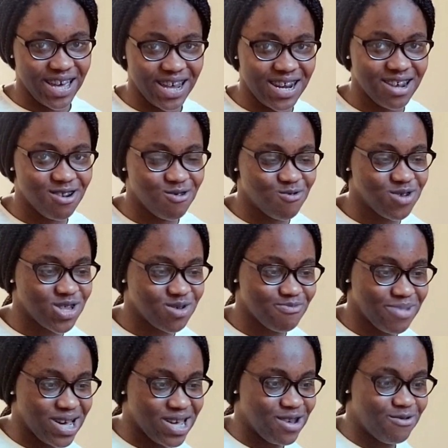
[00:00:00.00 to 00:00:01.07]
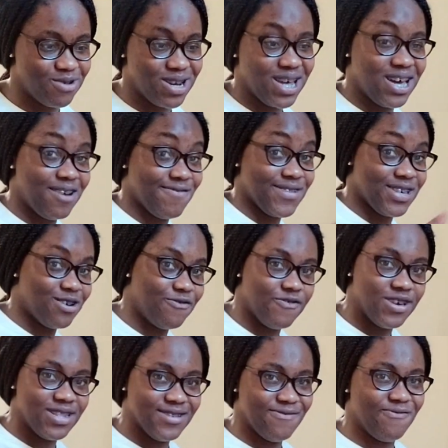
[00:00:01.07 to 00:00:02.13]
and I don't want to buy it when I have
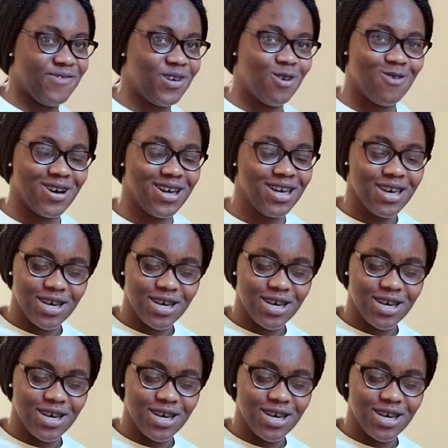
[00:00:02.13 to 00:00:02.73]
self-raising flour.